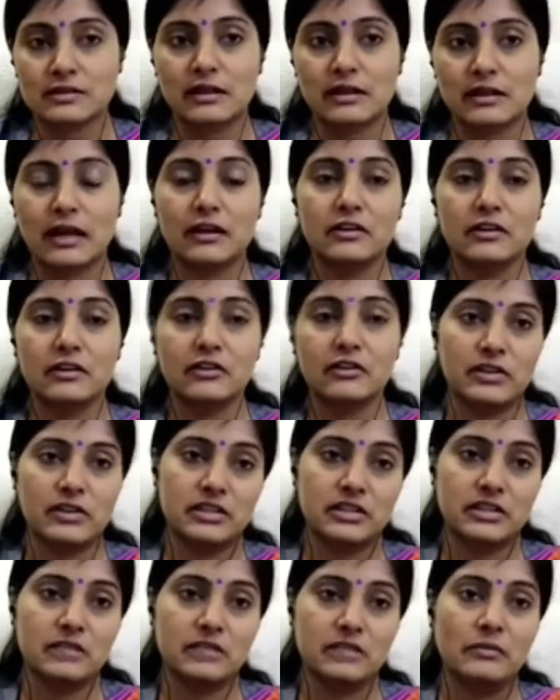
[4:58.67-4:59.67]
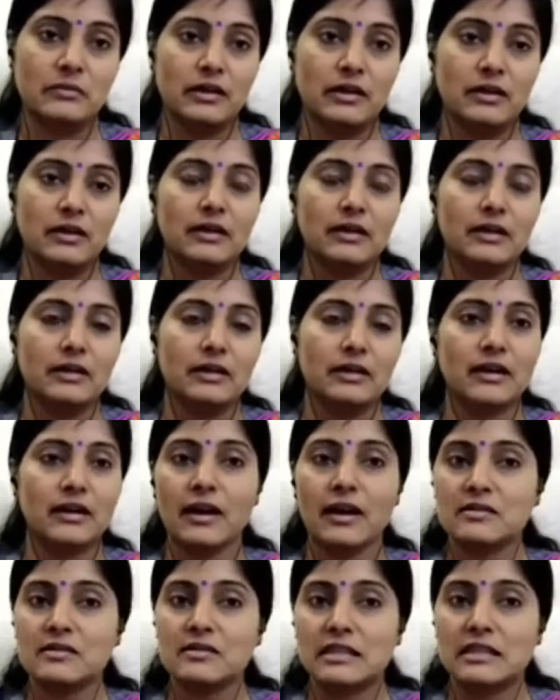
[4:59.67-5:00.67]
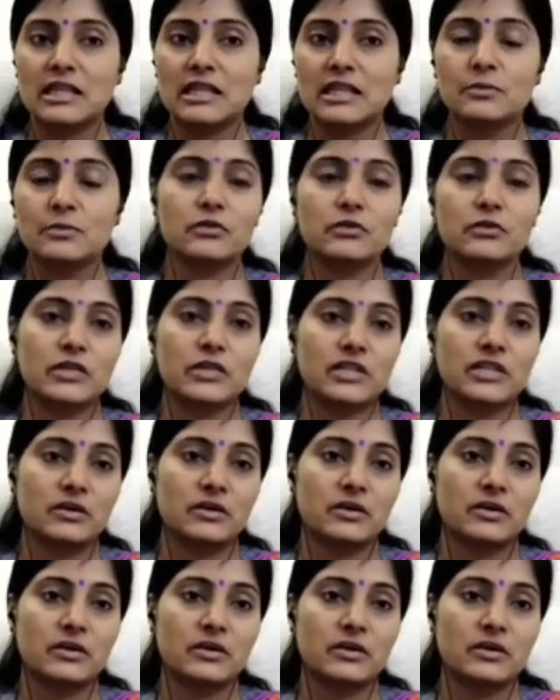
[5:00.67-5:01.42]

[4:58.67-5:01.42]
current regime, There are schemes which are